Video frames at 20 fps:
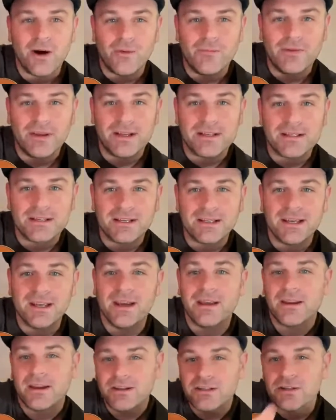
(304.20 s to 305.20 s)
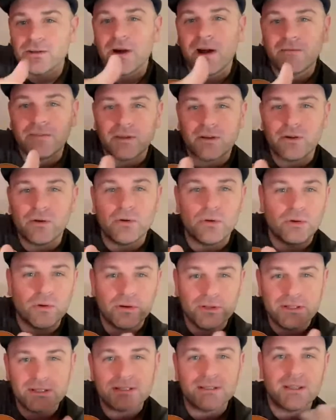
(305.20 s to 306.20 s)
obviously, and I do have the
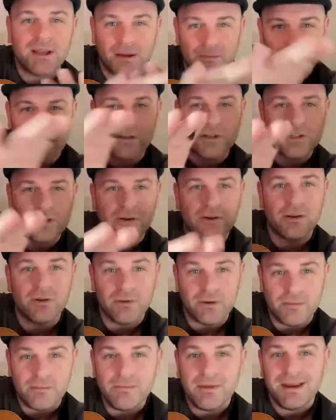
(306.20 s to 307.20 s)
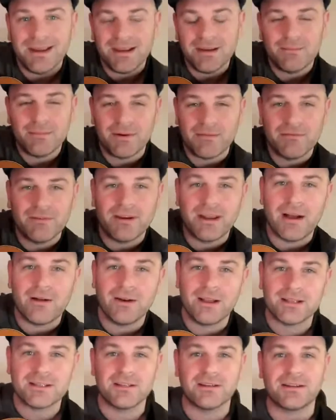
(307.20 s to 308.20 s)
chords that I'm going to show you in a minute. But for now,
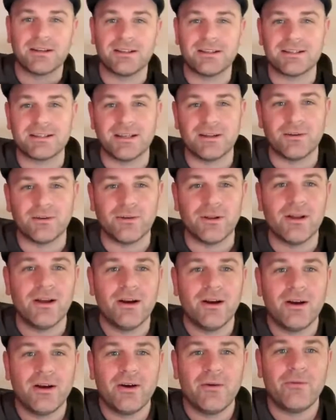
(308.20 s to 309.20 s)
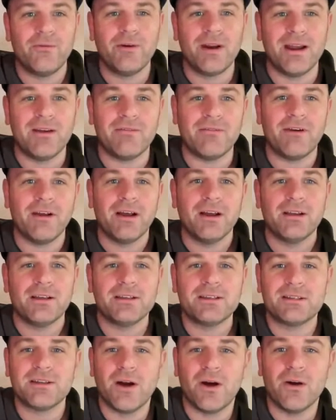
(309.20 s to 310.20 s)
let's look at this little riff.
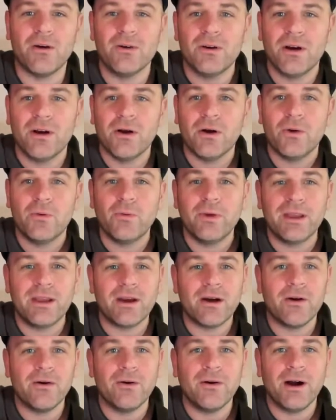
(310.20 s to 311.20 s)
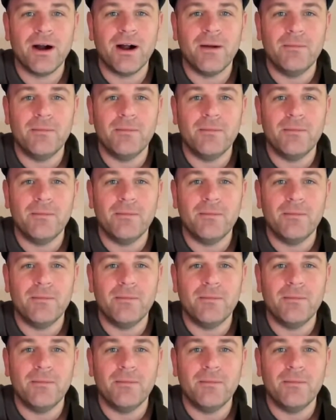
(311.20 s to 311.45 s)
So we go,